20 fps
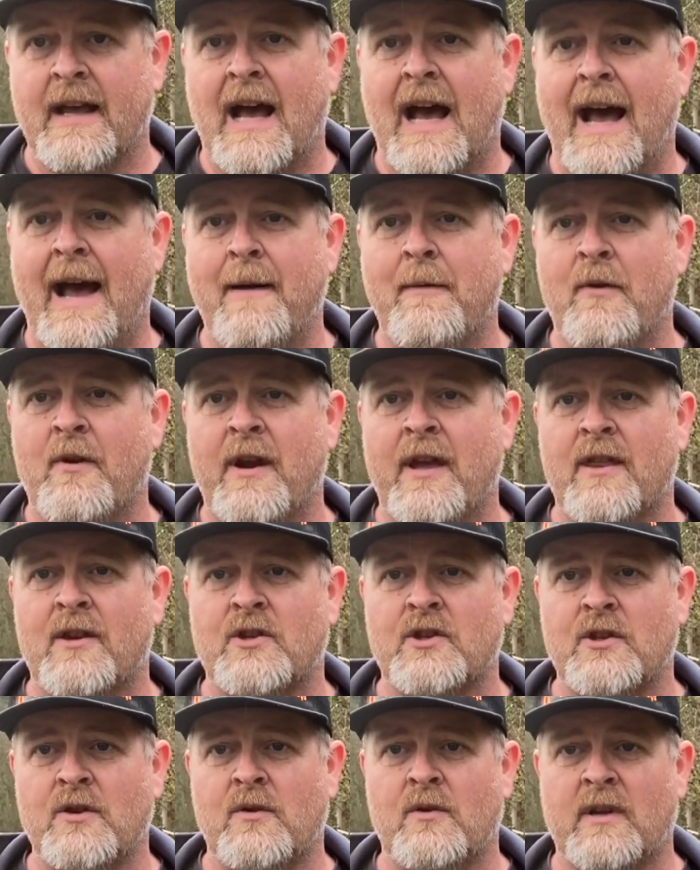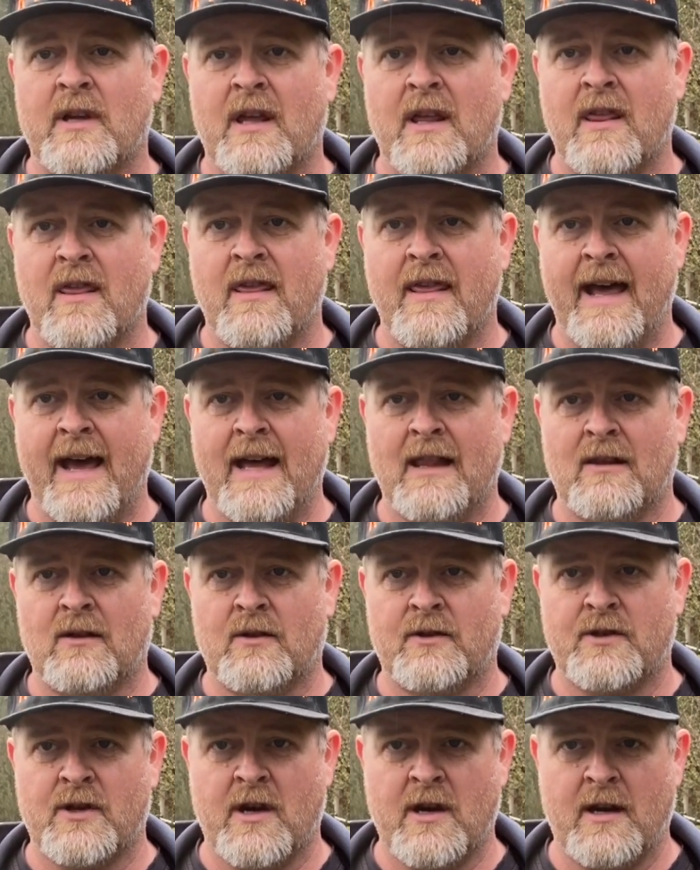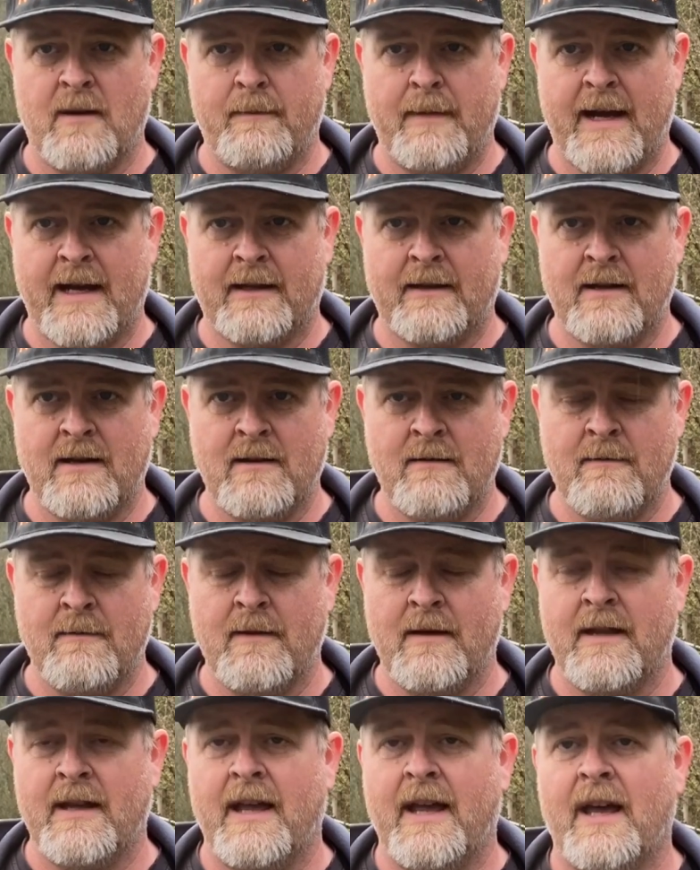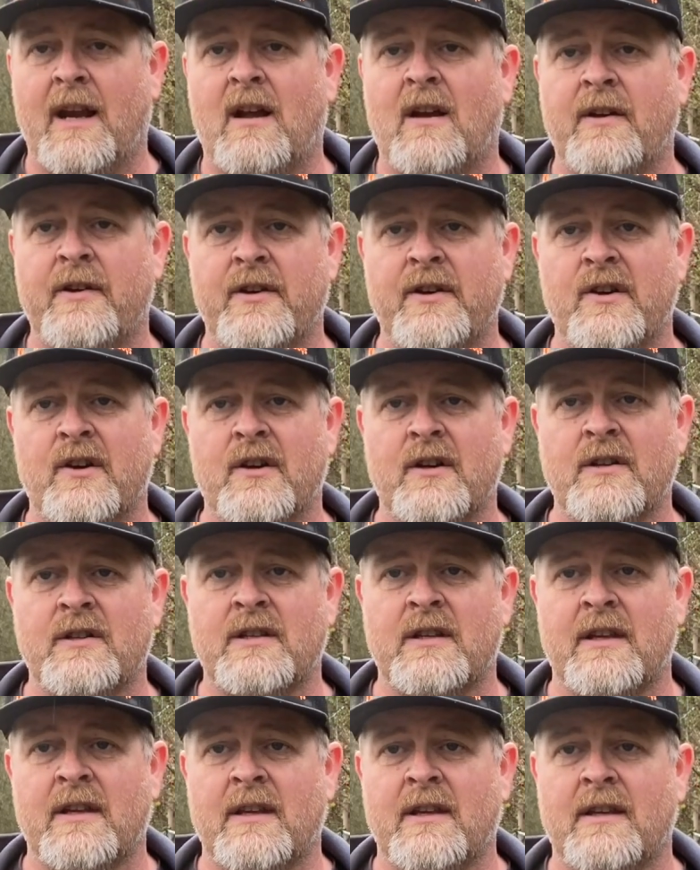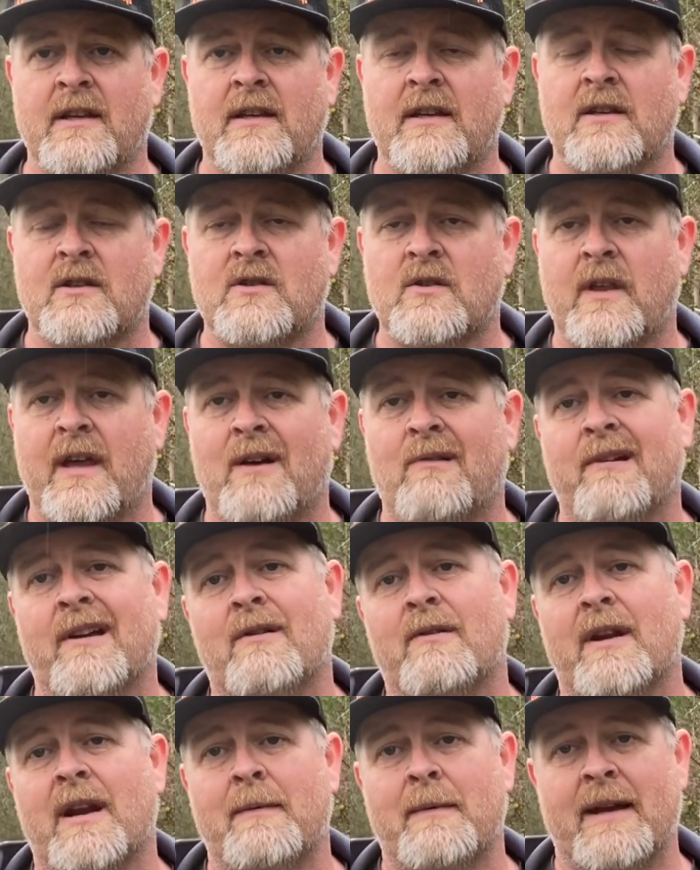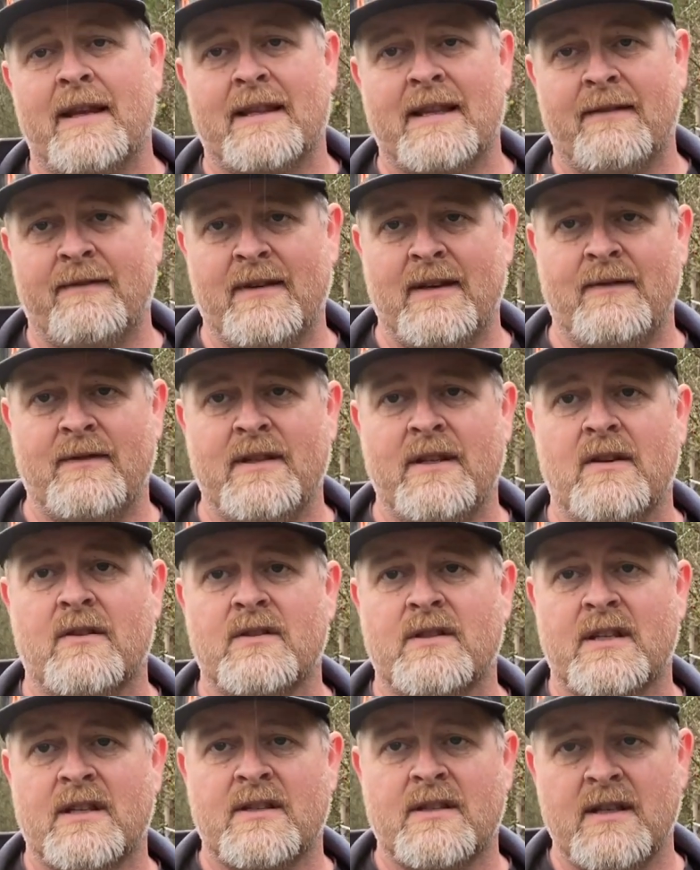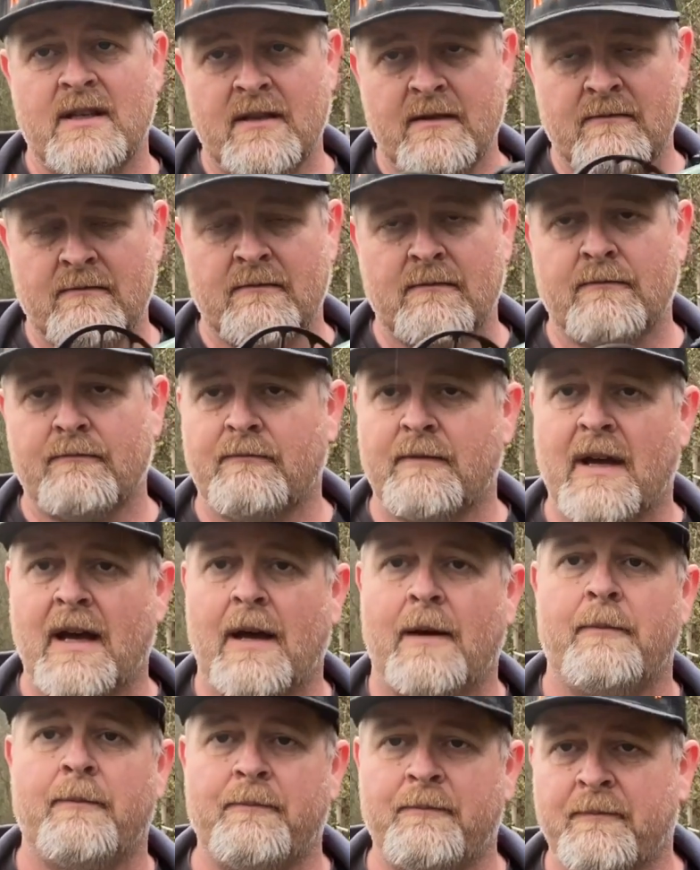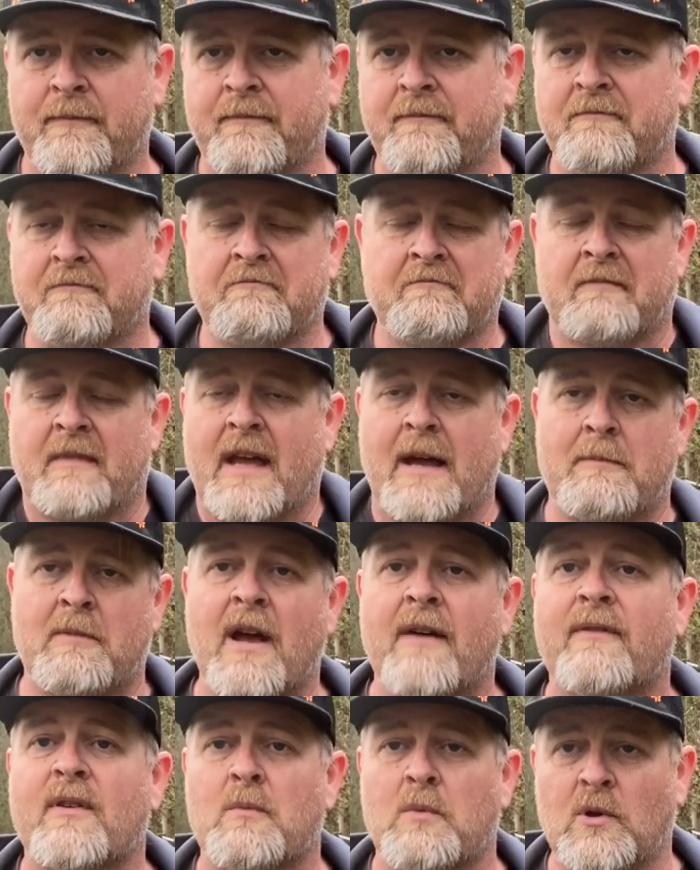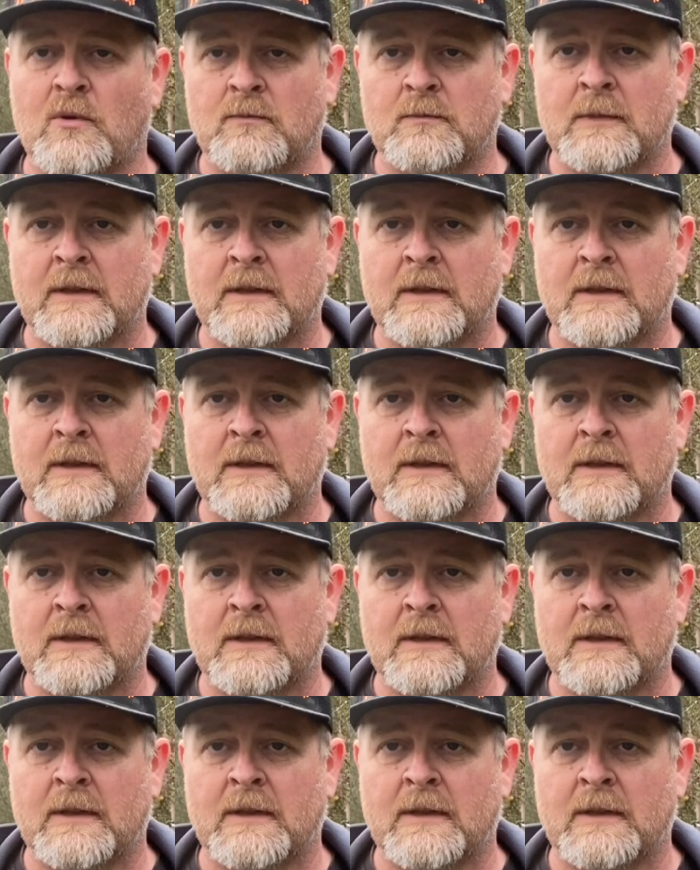I'd rather shoot that little target back there at 100 yards, so that way when I'm at that 50 or 60, I'm comfortable.